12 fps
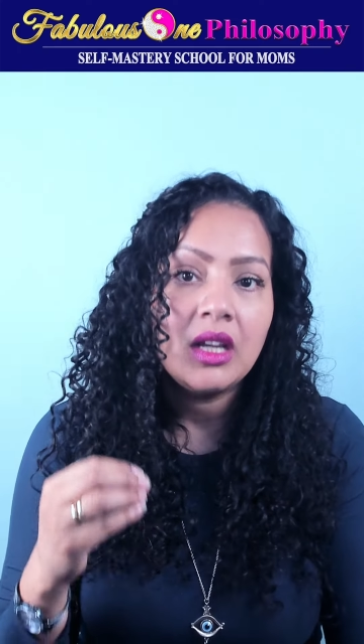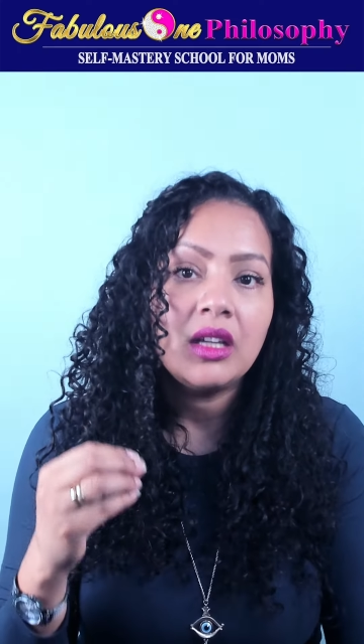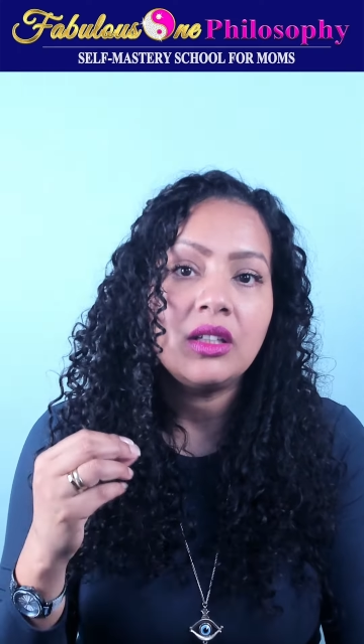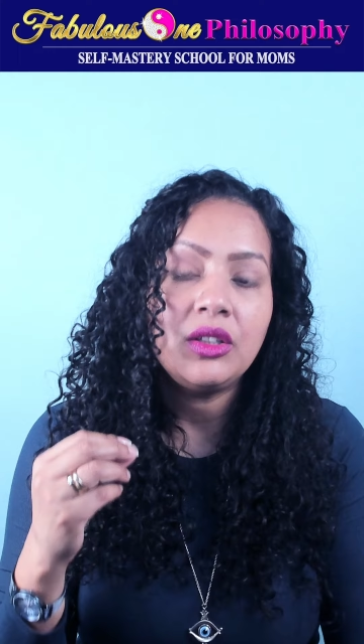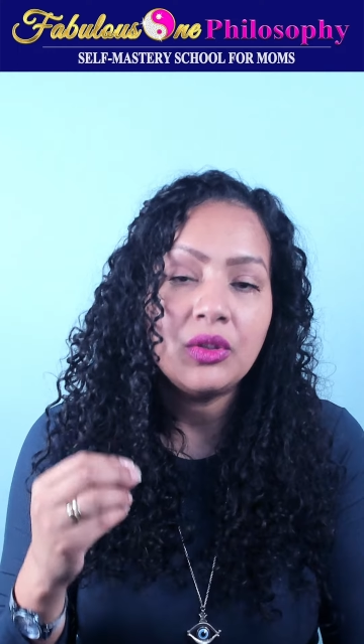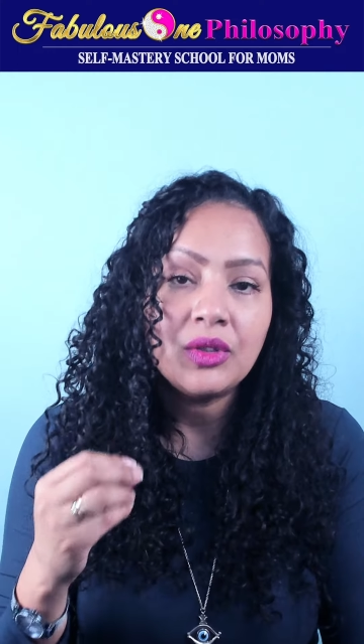
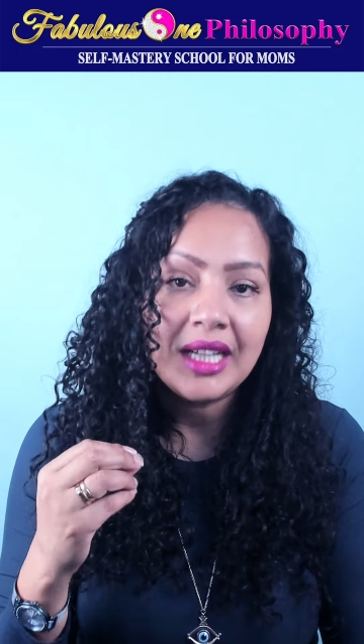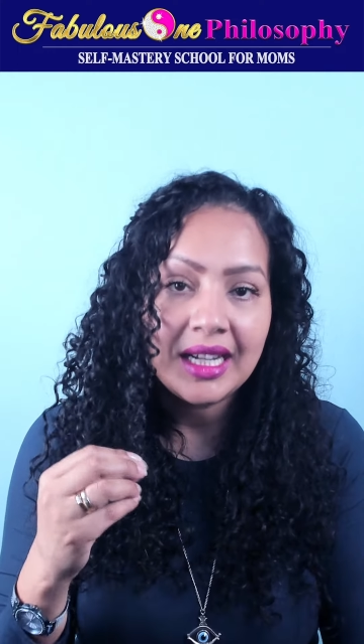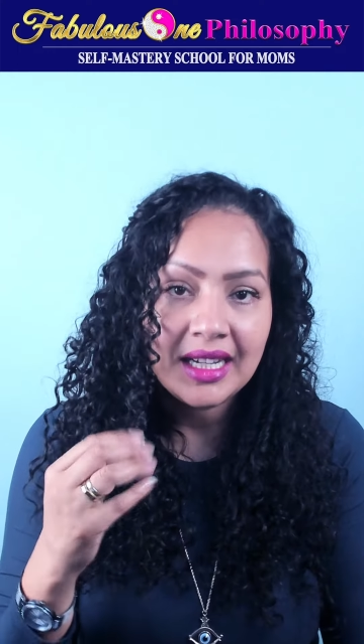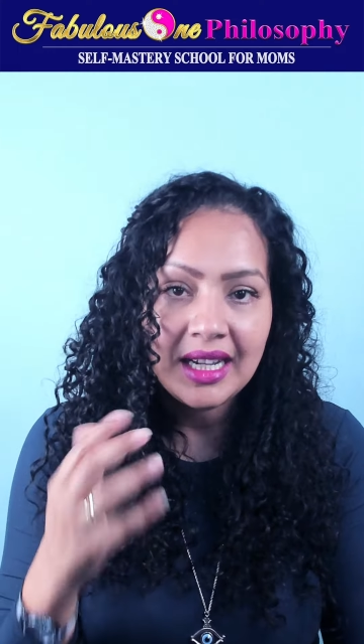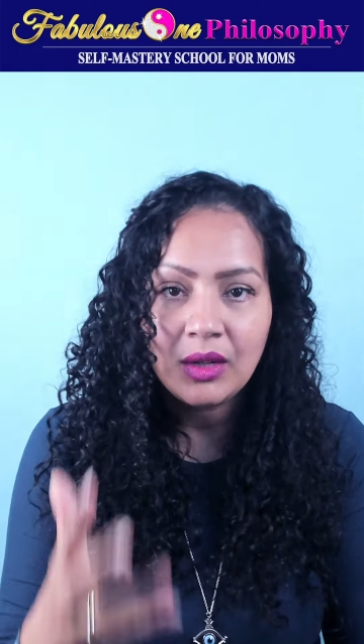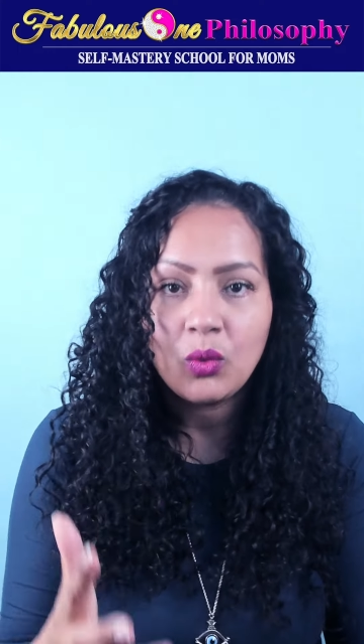you can
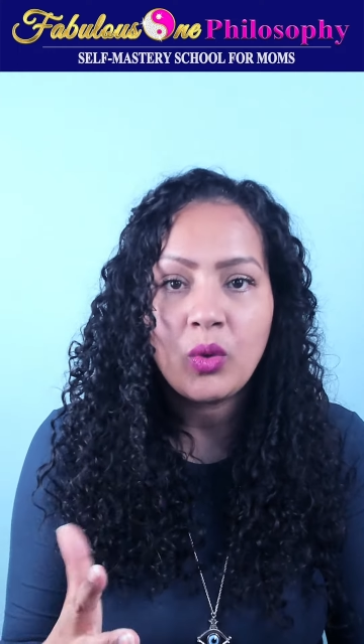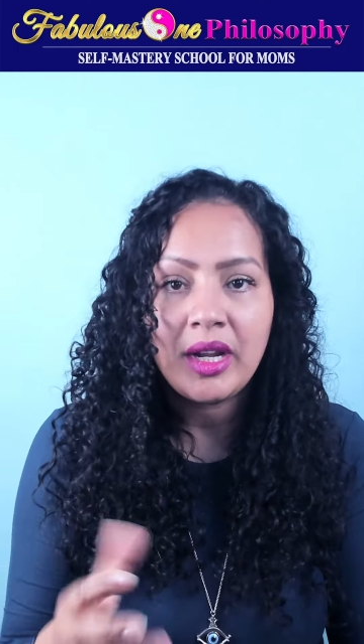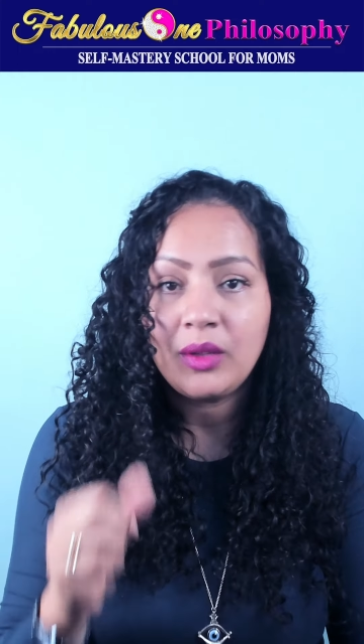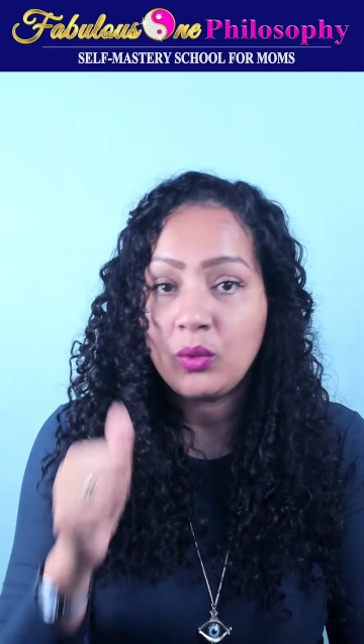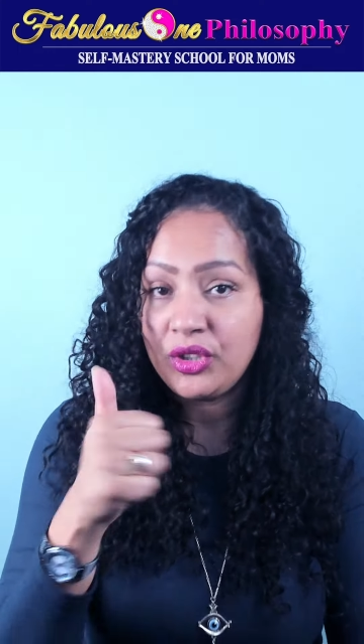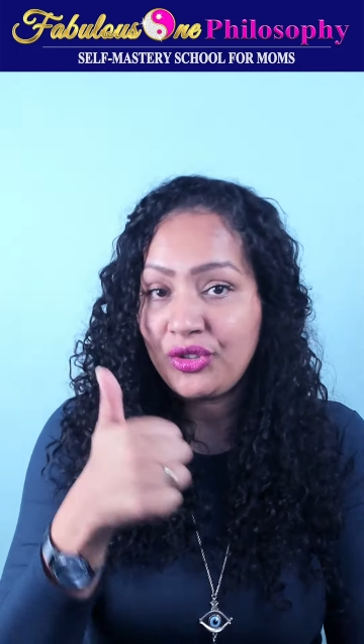get away
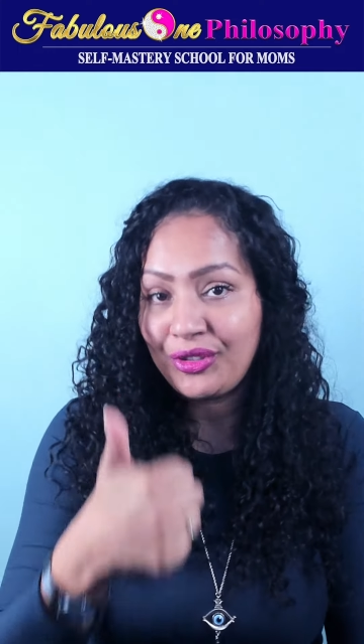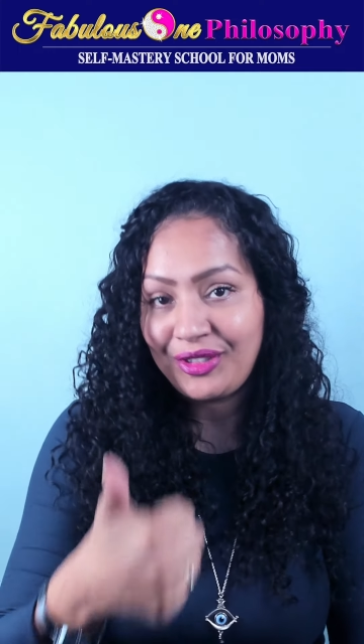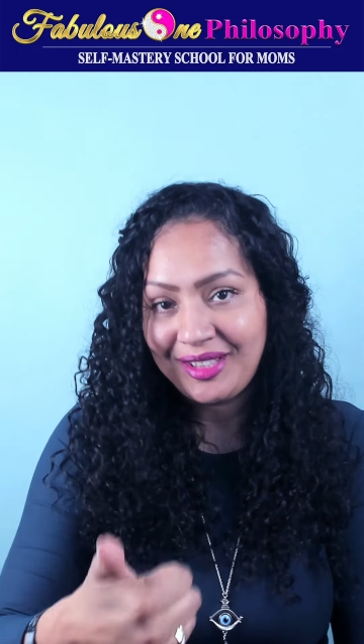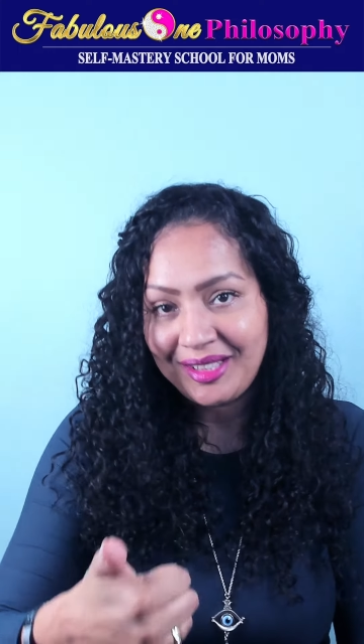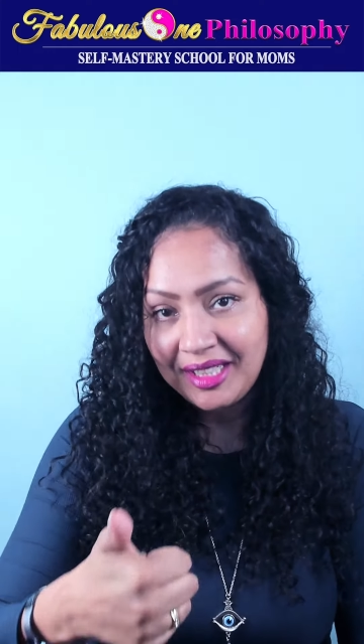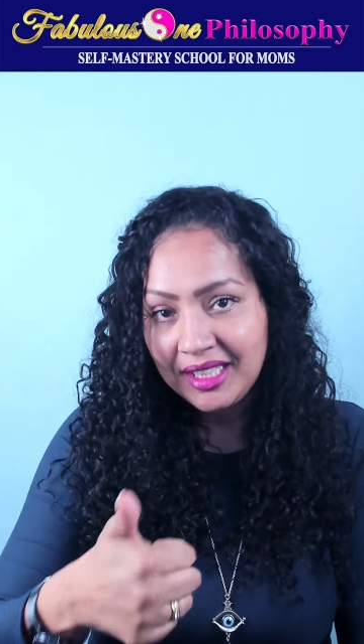with just
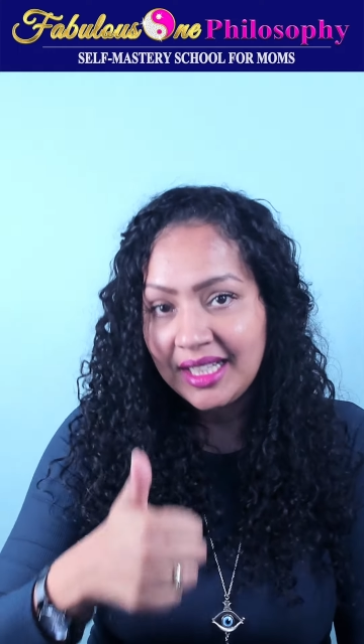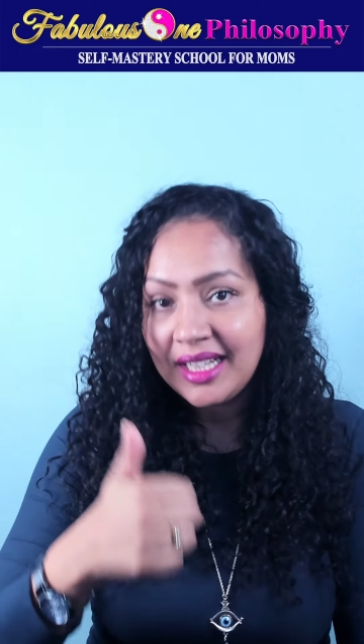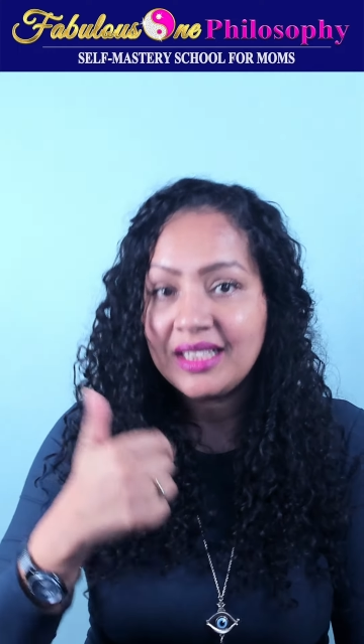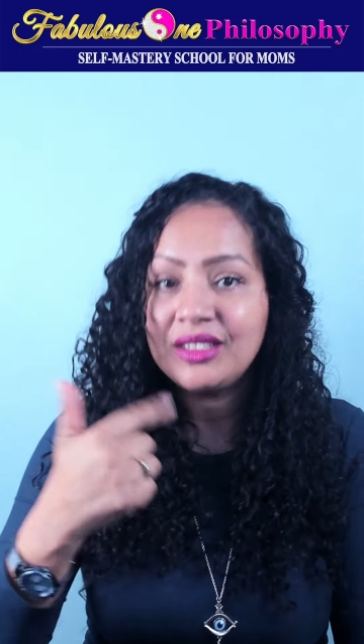studying,